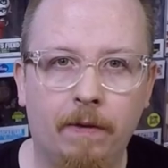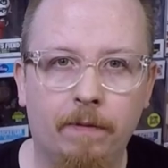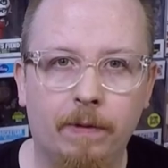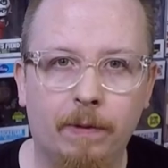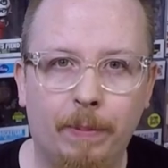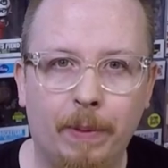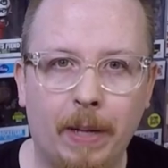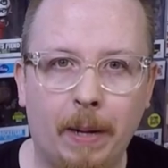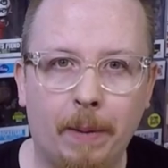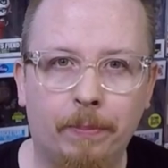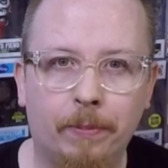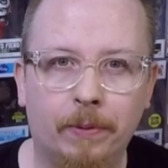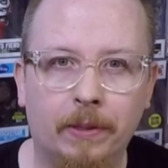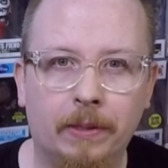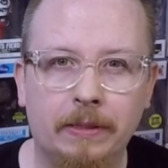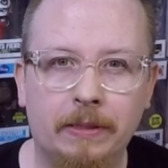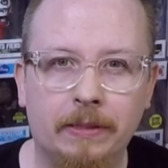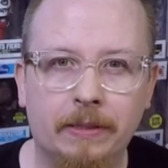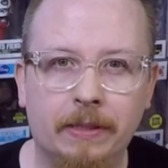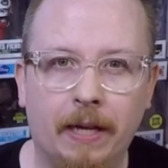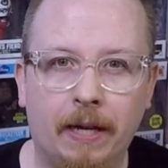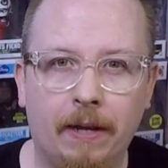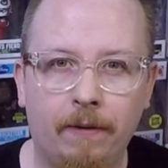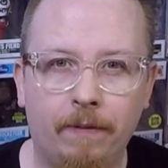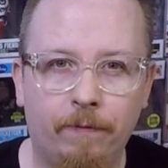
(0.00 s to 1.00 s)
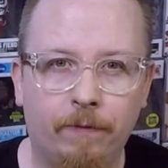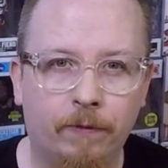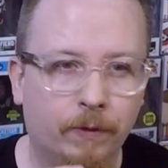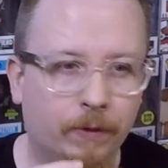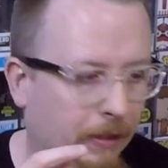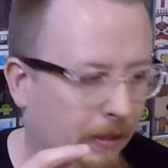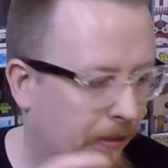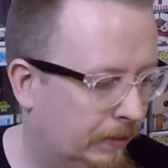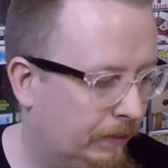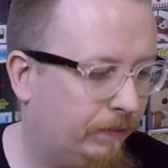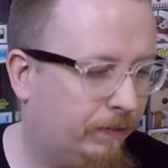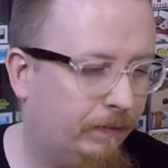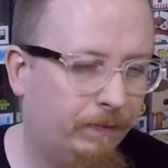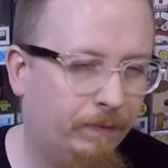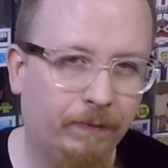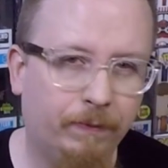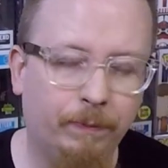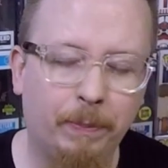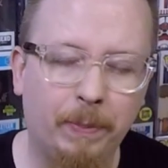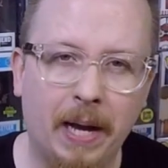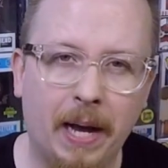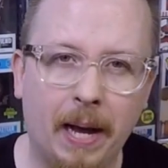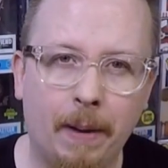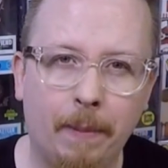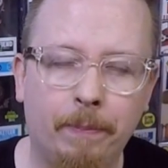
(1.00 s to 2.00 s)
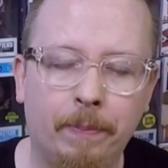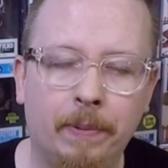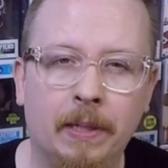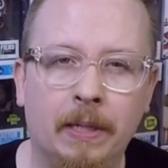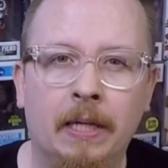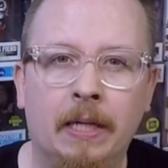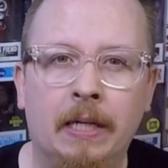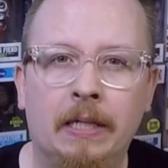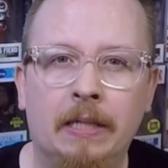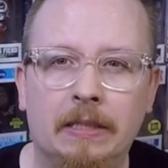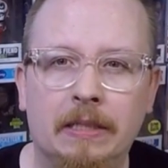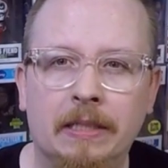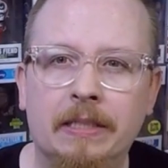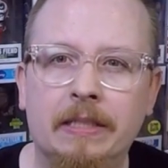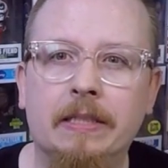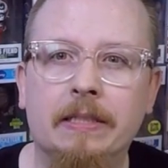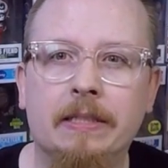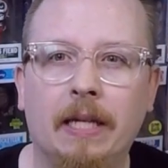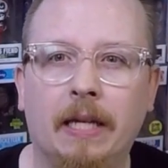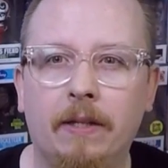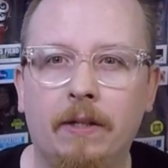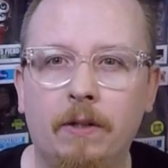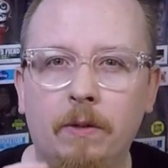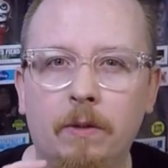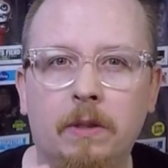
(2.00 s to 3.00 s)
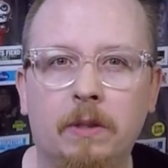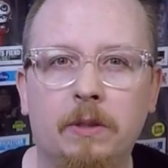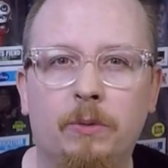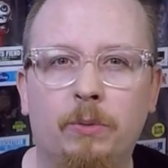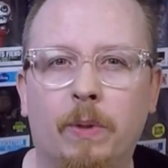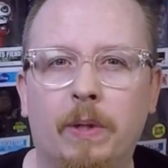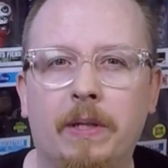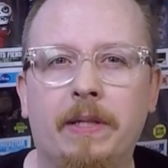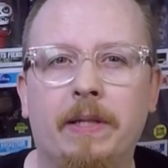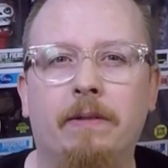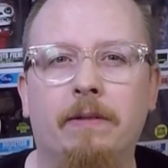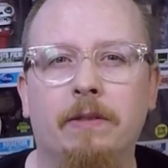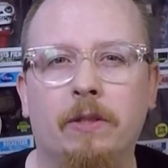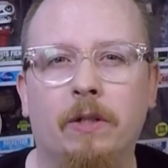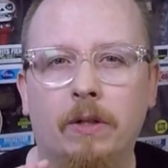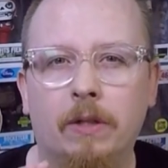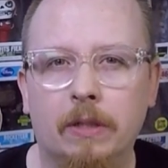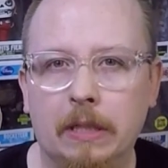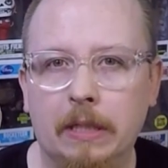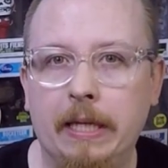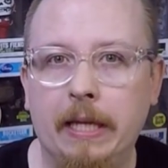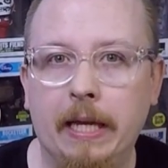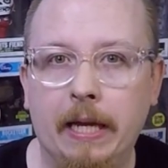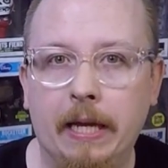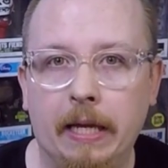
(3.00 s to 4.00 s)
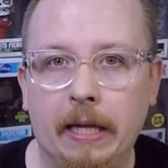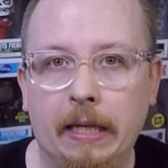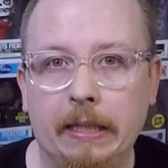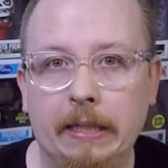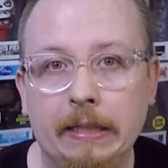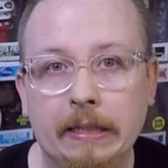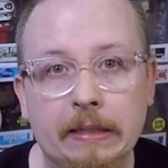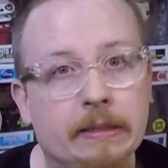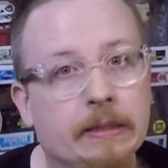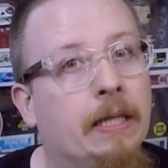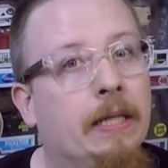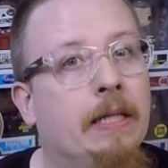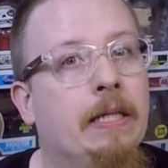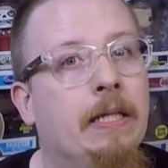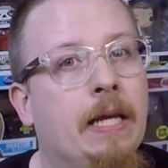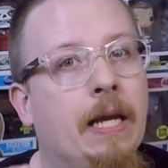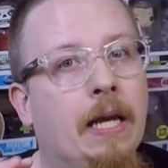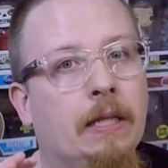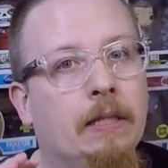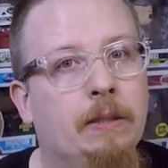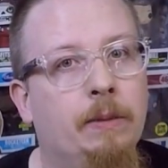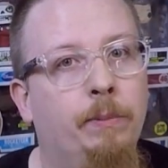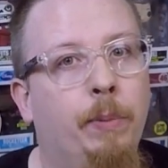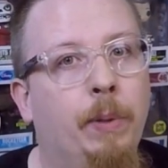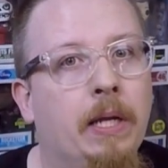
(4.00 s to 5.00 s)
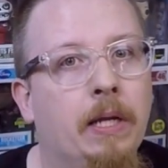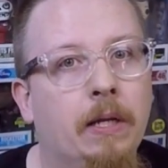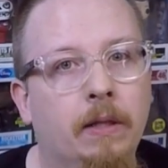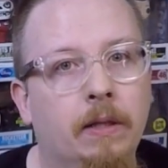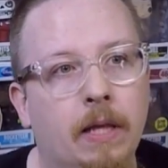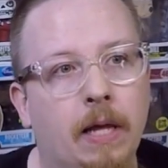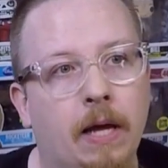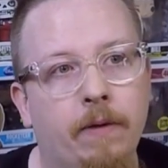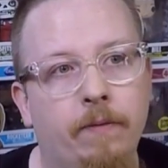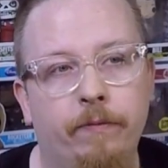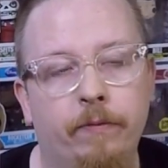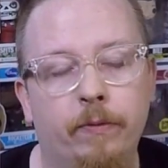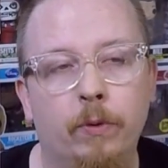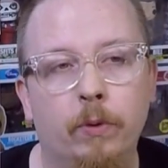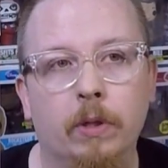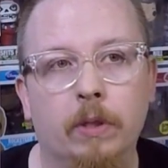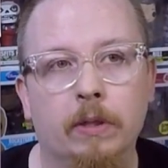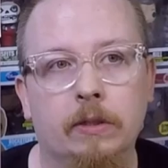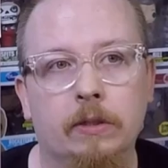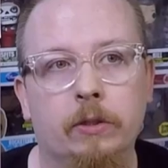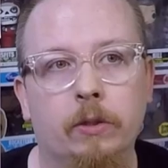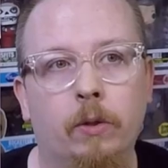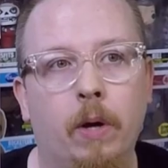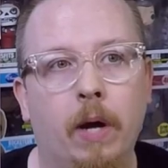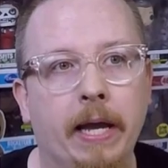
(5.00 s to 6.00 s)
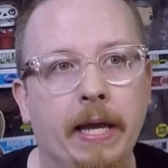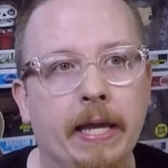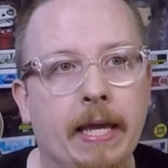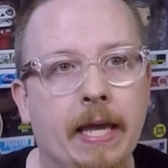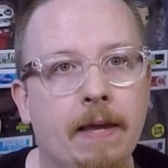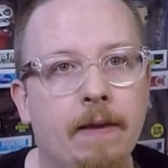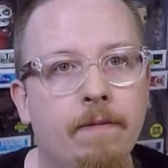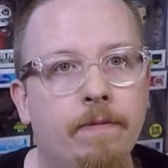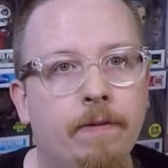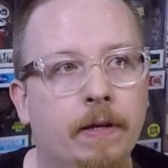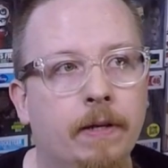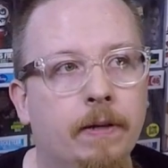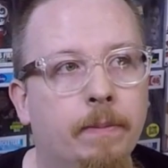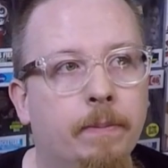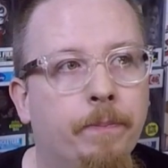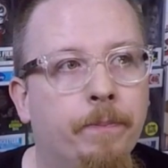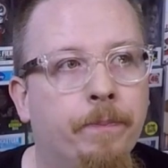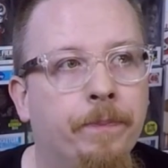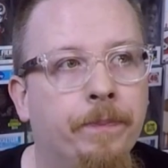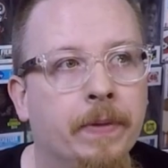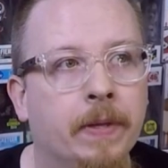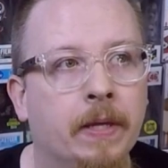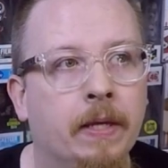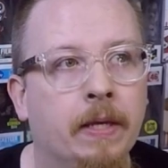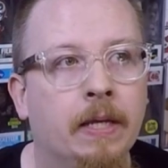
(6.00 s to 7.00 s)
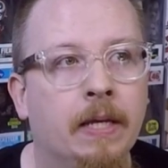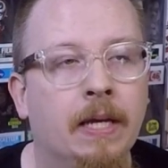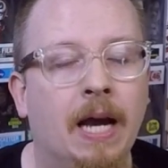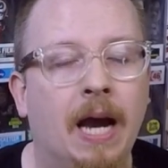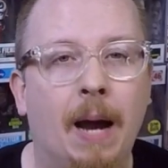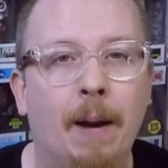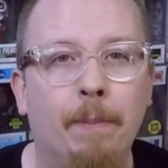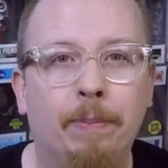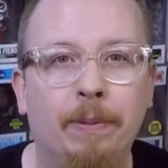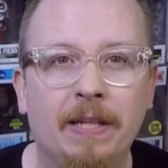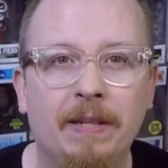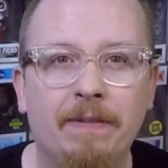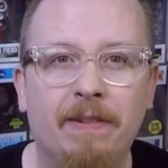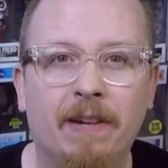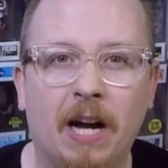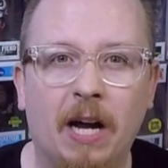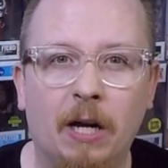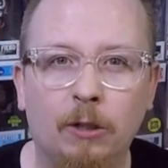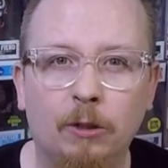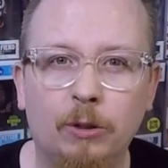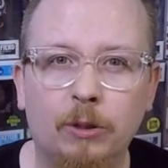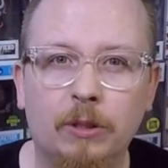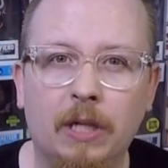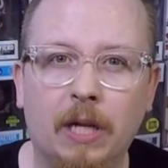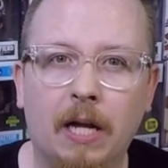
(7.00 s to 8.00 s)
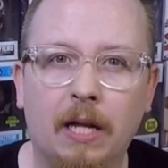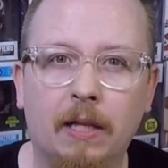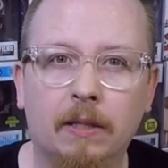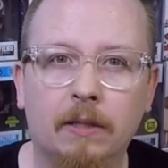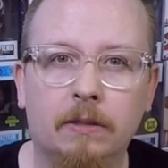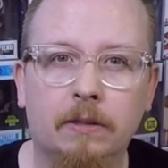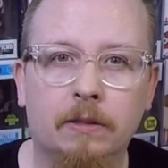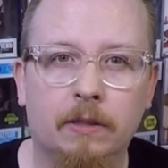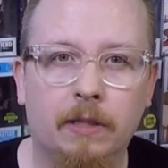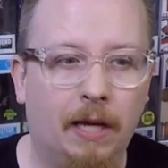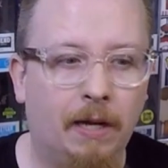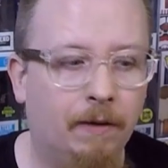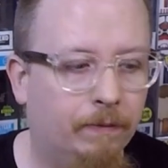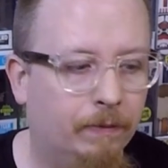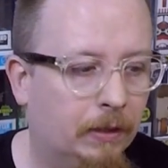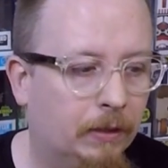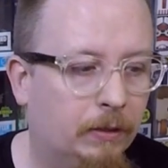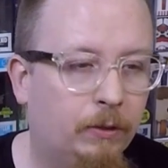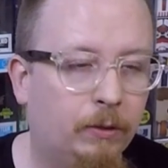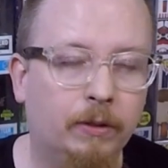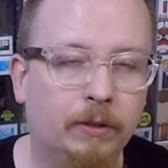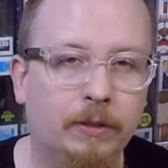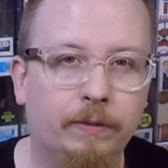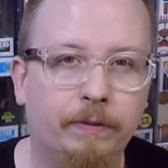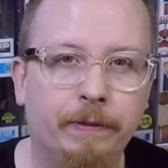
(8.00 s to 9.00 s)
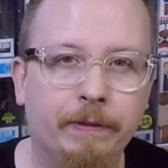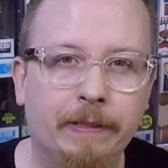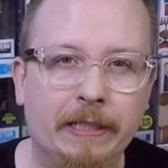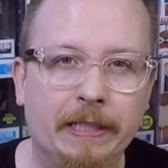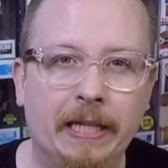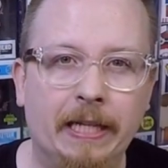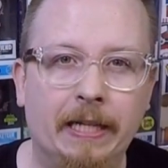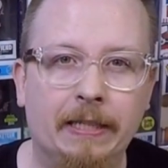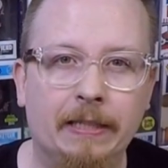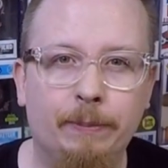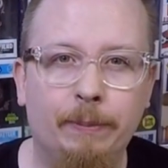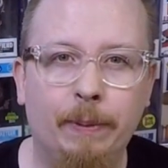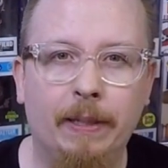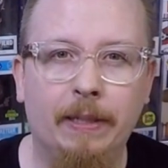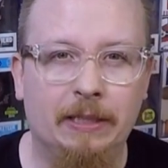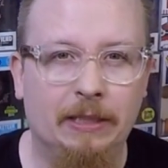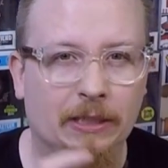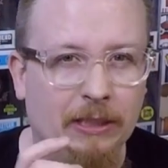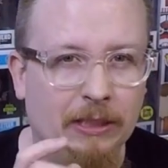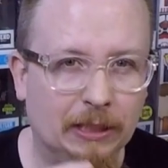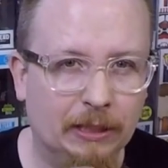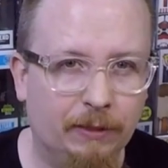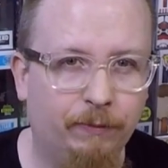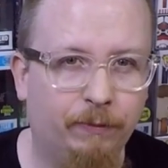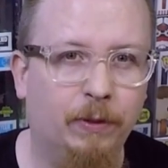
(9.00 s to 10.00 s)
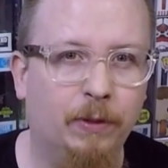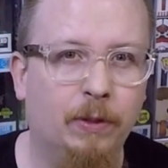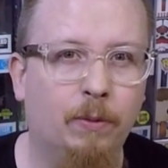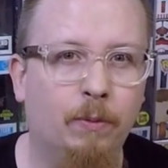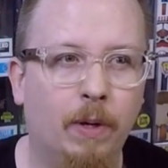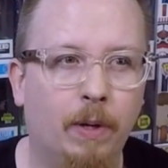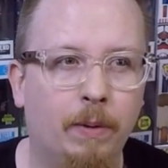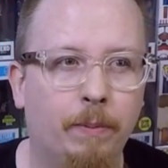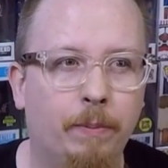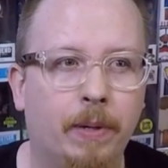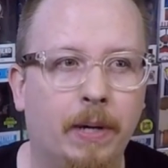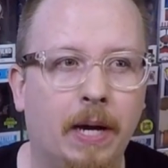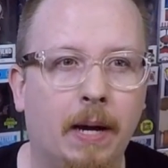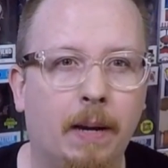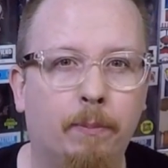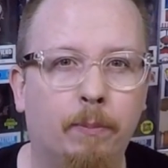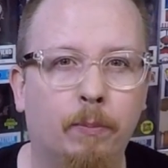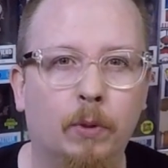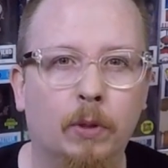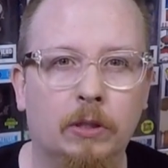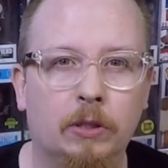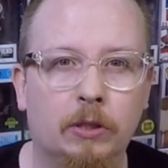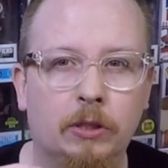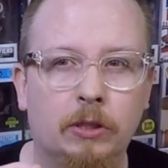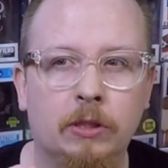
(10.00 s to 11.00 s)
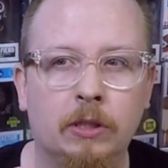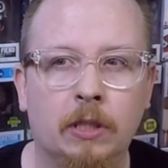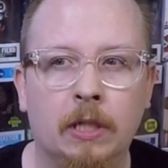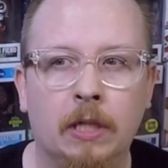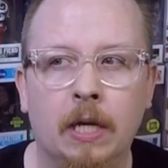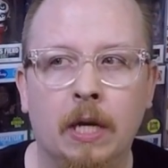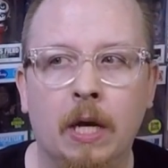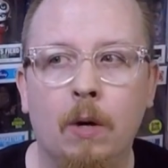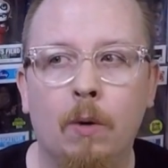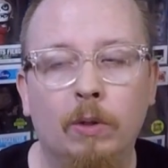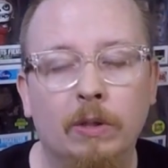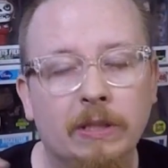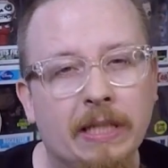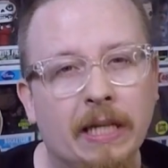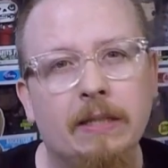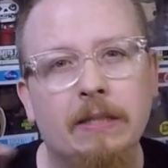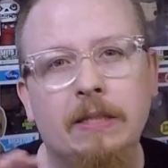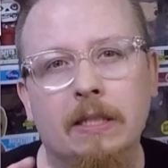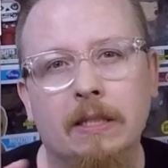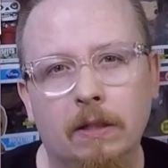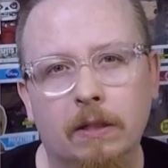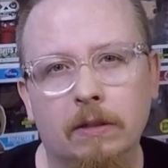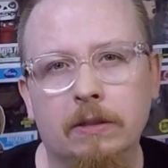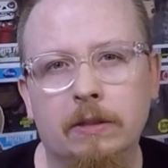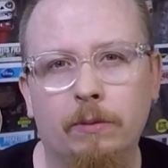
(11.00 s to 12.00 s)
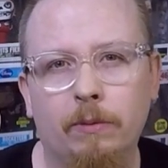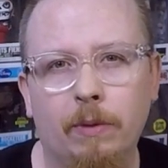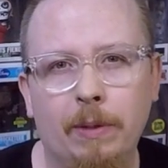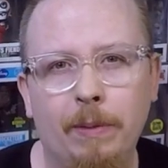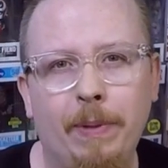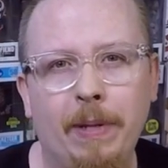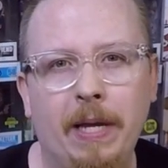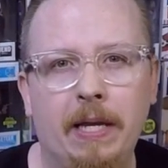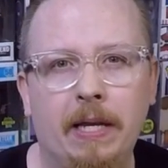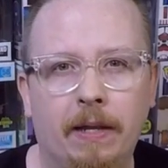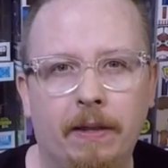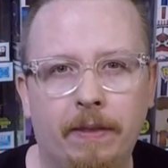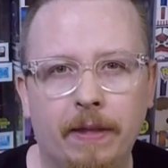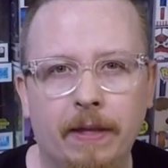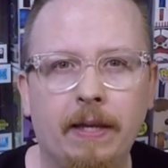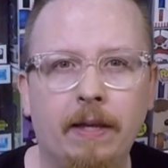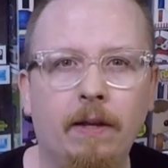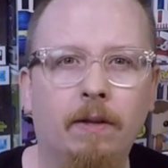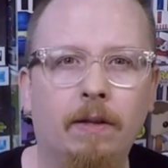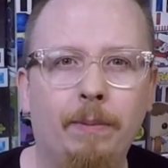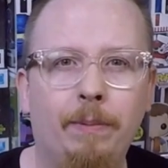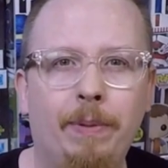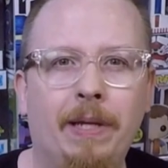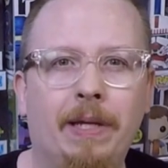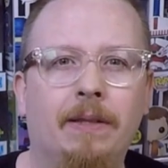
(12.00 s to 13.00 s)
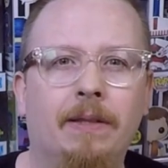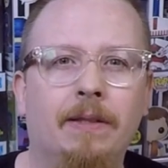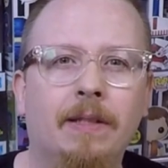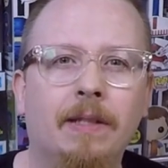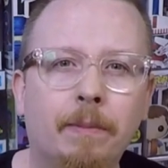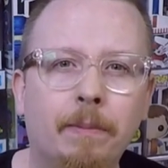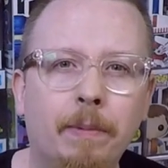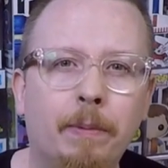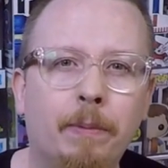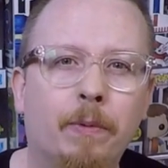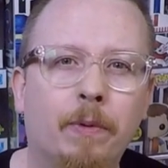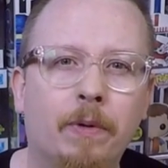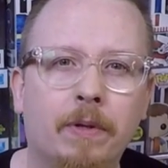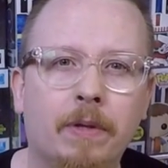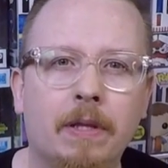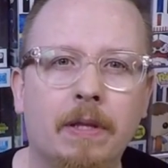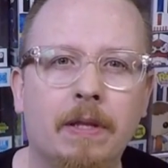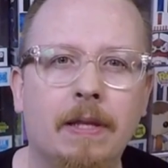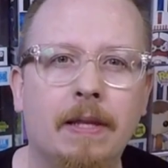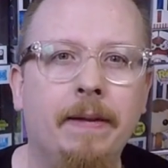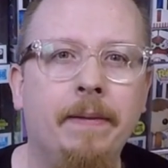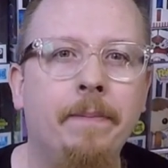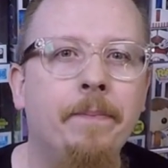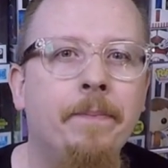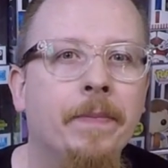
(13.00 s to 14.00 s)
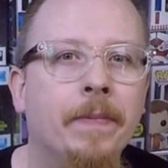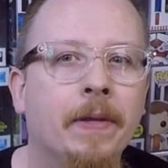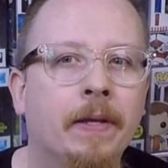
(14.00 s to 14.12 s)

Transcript: of the pop price guide for this pop, just because I knew it was one that was hard to get, and he said he actually paid a lot for it. So I gave him, I believe, one hundred dollars out of the two hundred fifty dollars I spent just for the one pop, which was actually close to what he paid. I think he only paid a little bit more than that,